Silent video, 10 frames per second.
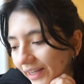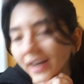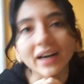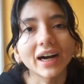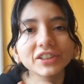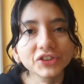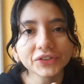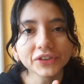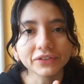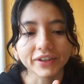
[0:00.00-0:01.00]
Yeah, I just
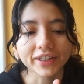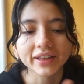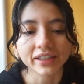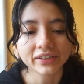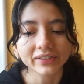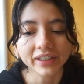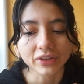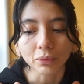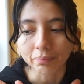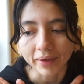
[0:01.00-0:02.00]
feel defeated. That is like
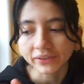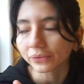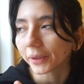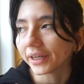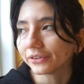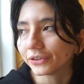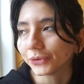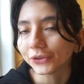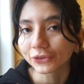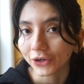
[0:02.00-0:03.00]
the best way to
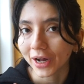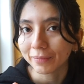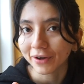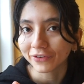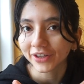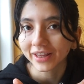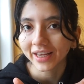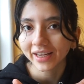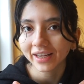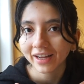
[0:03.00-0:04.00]
describe
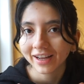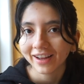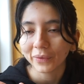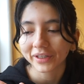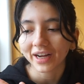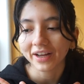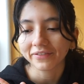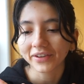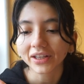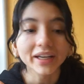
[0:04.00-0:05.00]
everything. When I
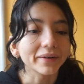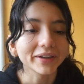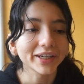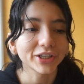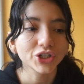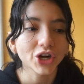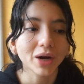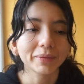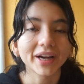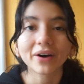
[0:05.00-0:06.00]
feel like I'm gonna get a
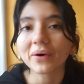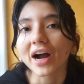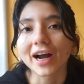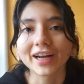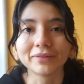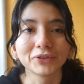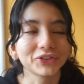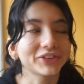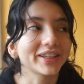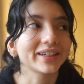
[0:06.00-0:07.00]
job now, I am
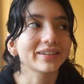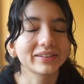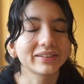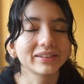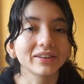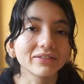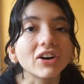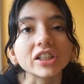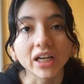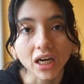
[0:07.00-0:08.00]
just like, sit the
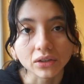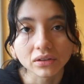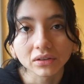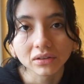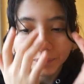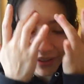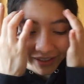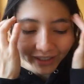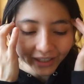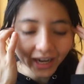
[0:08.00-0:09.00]
fuck down. But
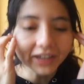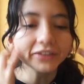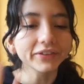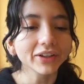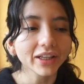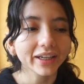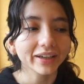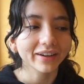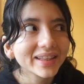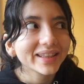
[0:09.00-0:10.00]
then I kind of feel
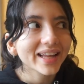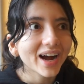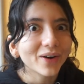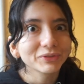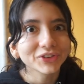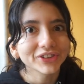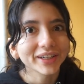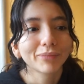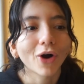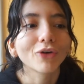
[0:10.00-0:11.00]
like now I'm just
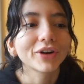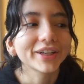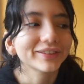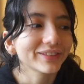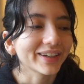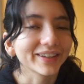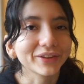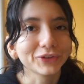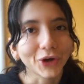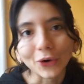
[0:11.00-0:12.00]
like already setting
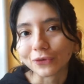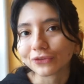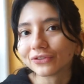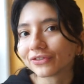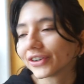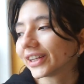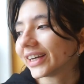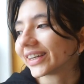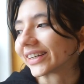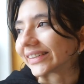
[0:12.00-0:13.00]
the tone for
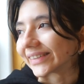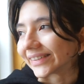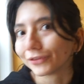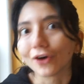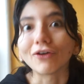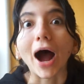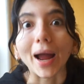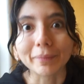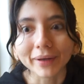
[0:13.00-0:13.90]
like the vibe.